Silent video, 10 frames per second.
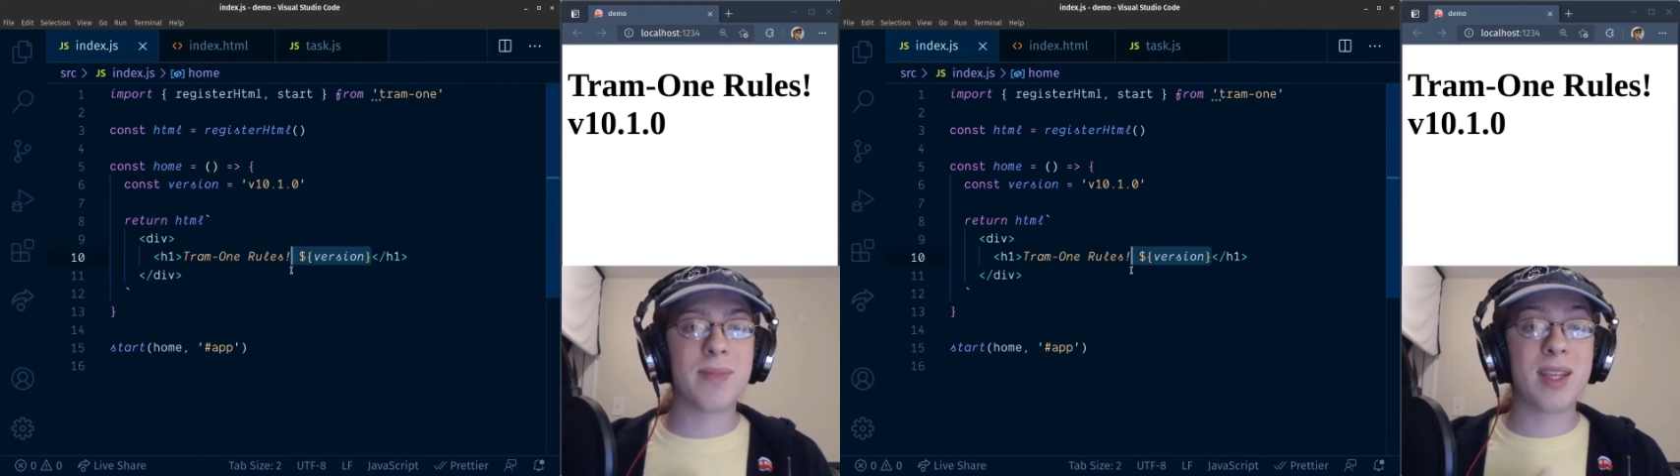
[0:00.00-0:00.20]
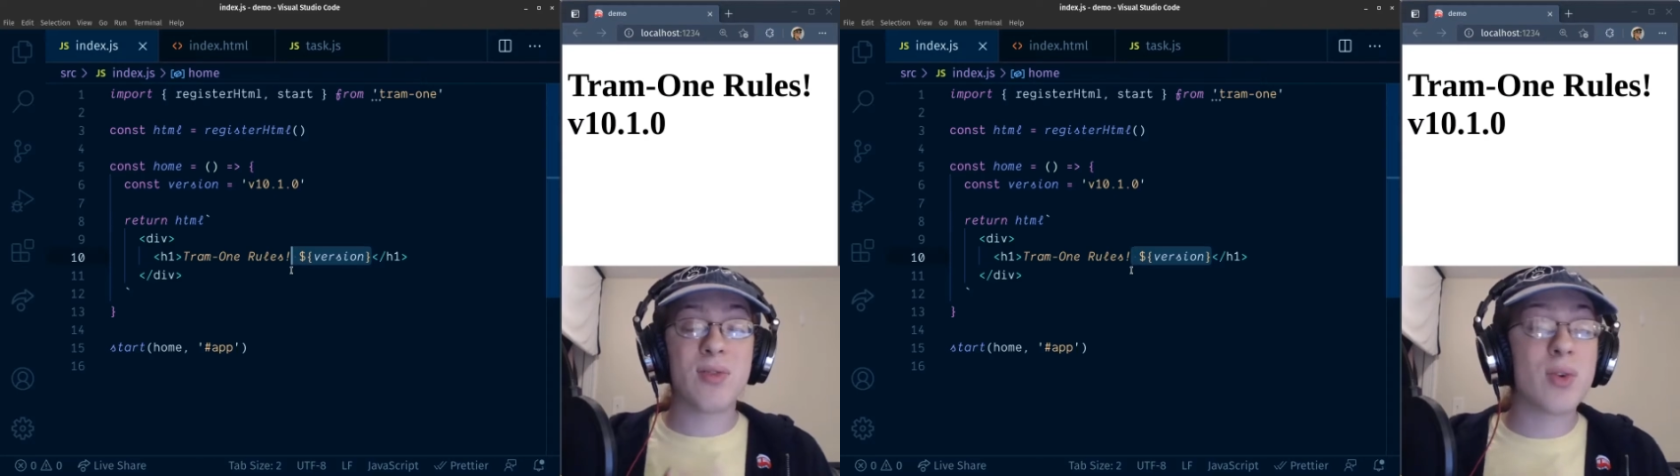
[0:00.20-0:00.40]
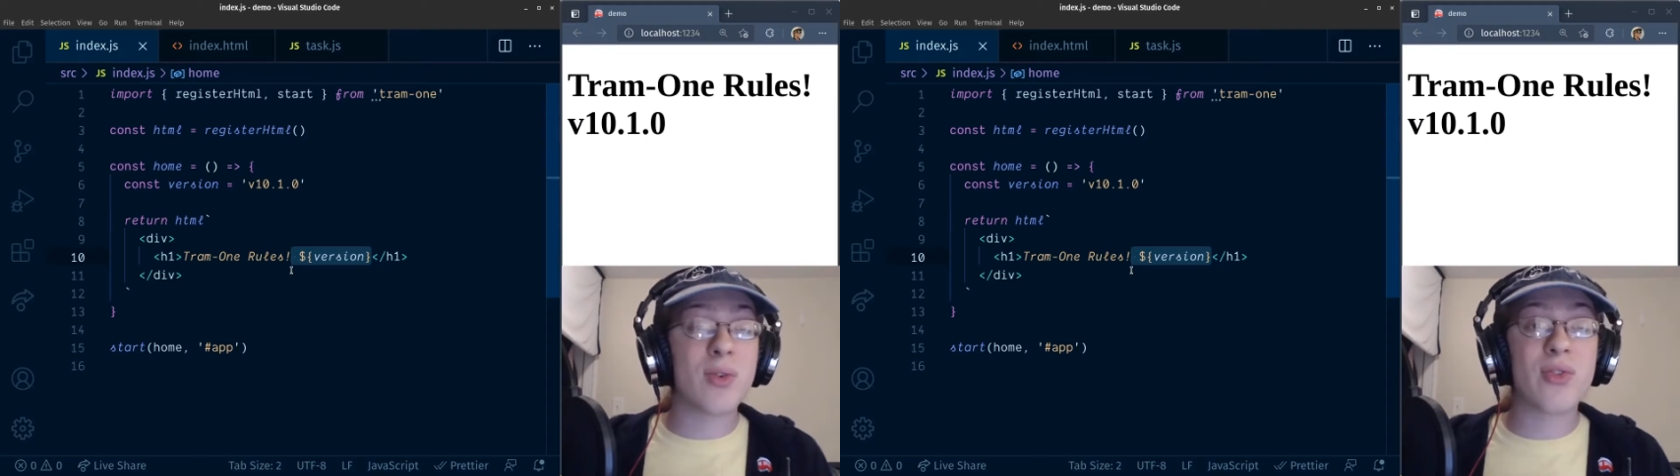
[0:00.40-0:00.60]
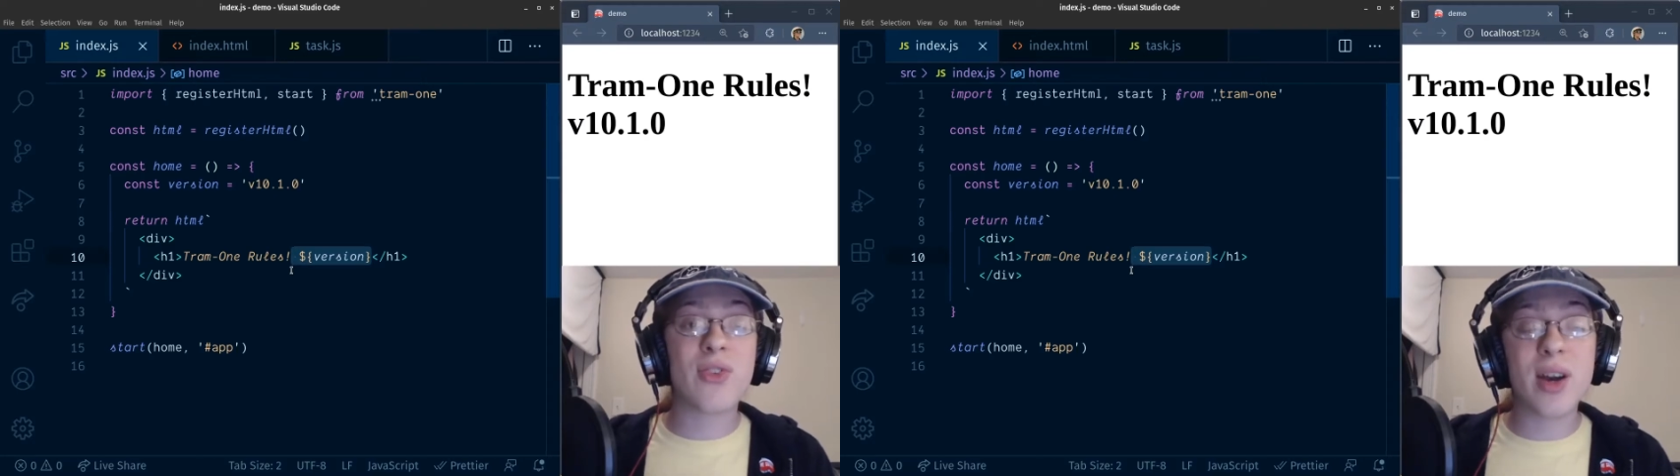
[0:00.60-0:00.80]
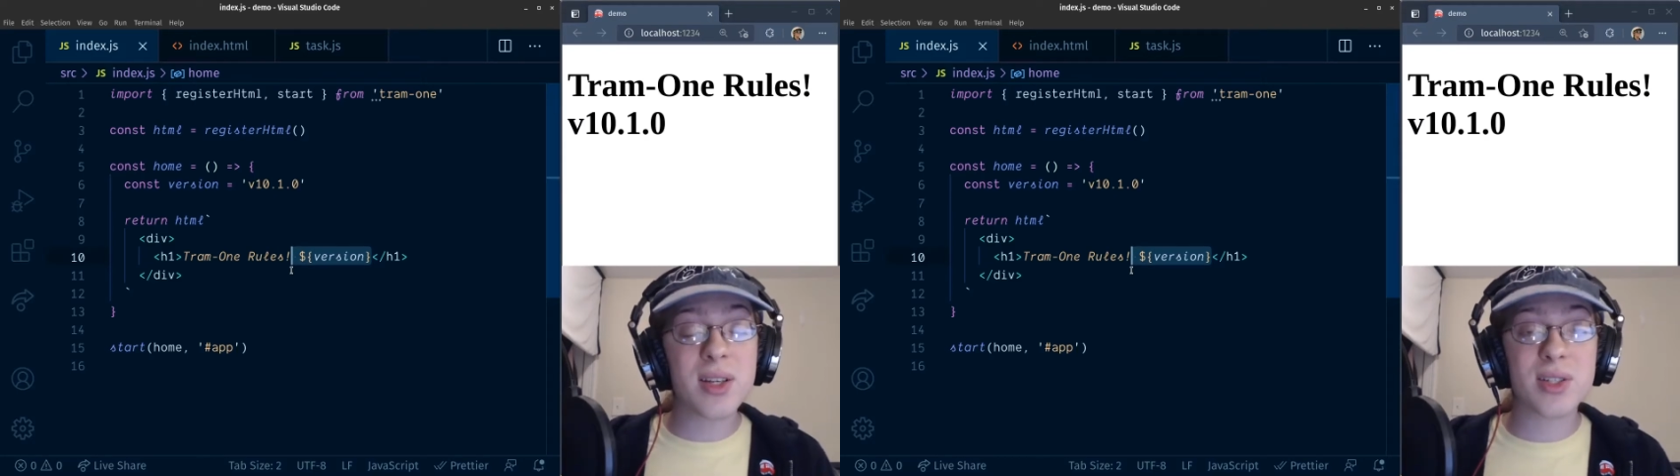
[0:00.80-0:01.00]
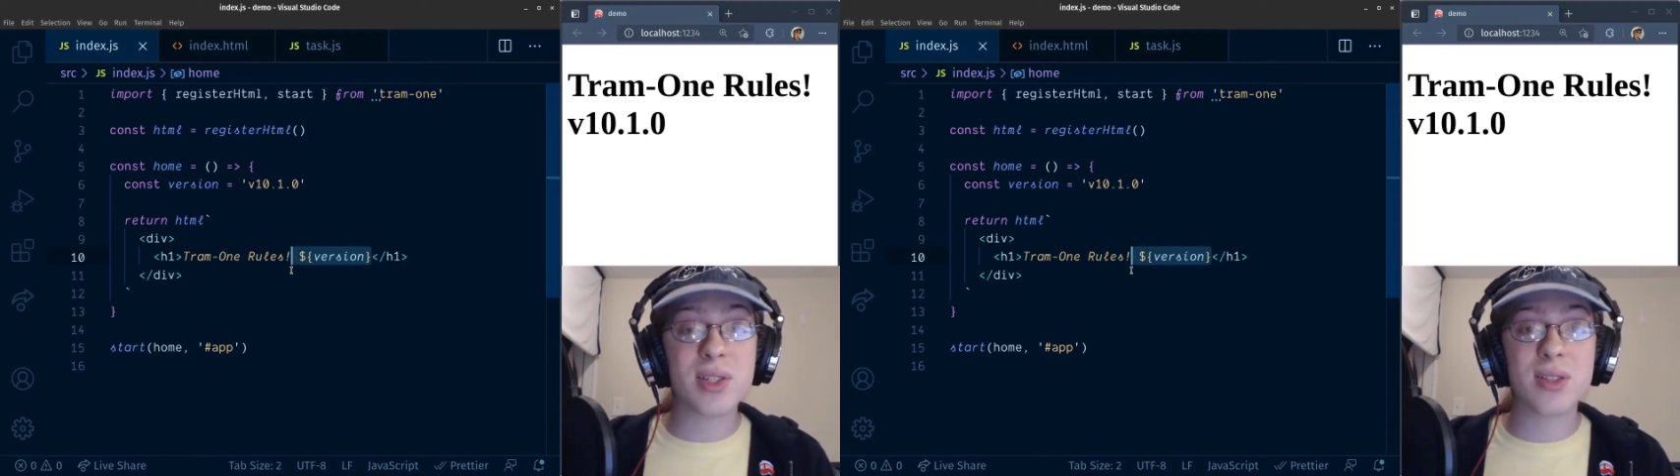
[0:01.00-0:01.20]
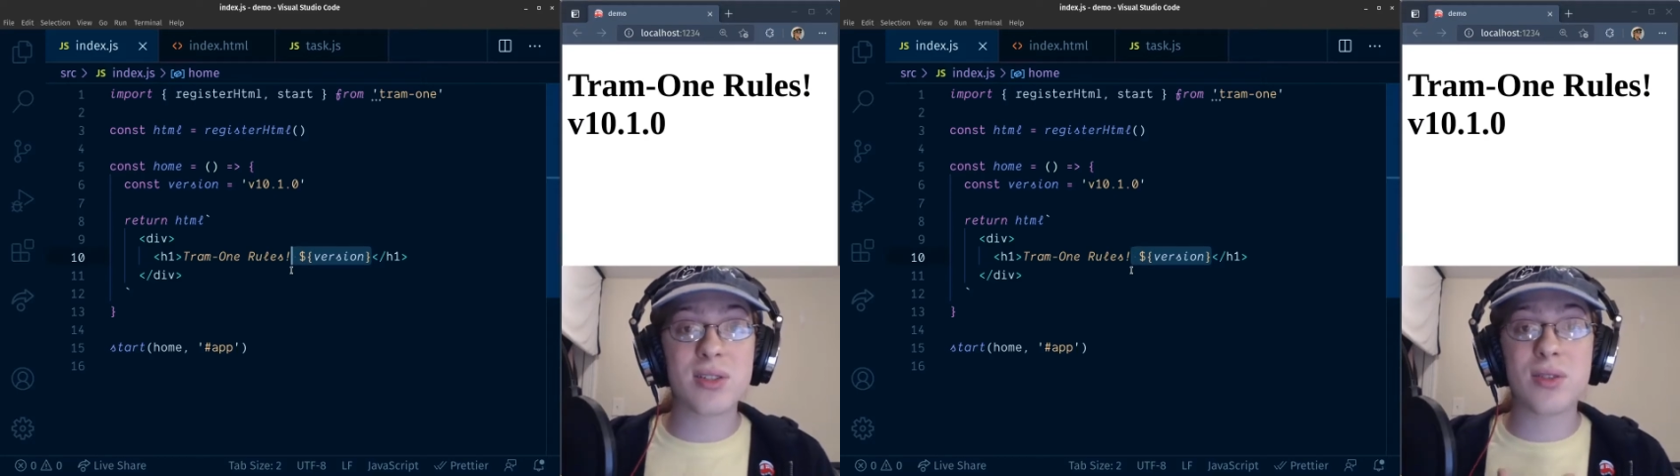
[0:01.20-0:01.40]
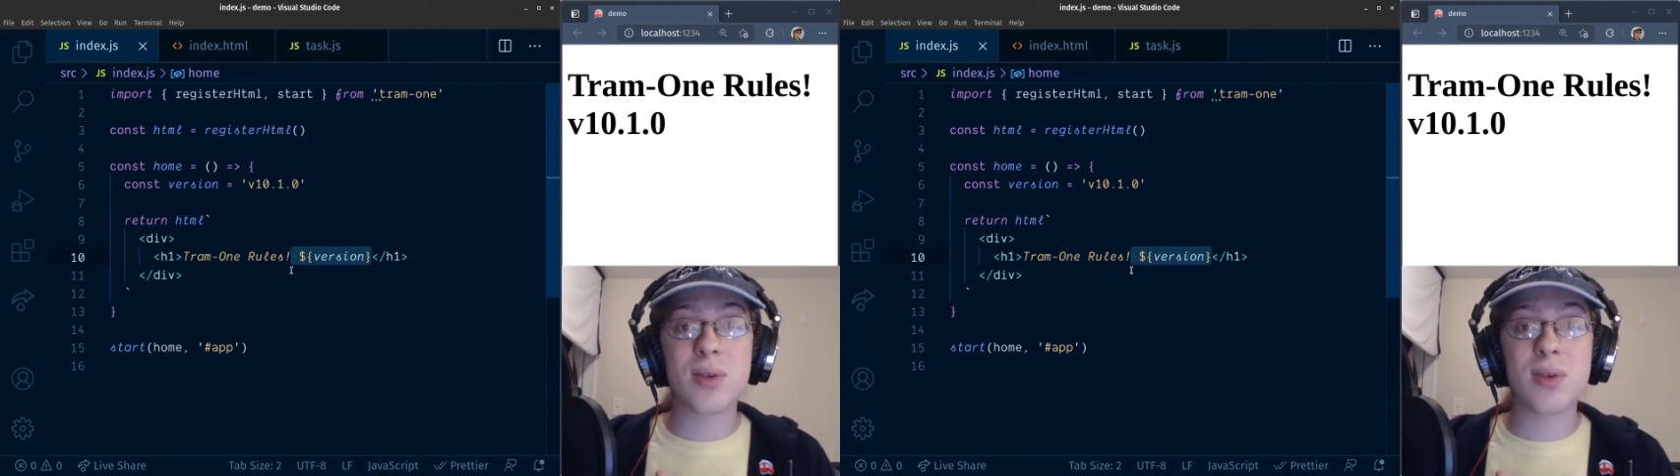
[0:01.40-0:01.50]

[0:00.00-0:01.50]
If you have functions,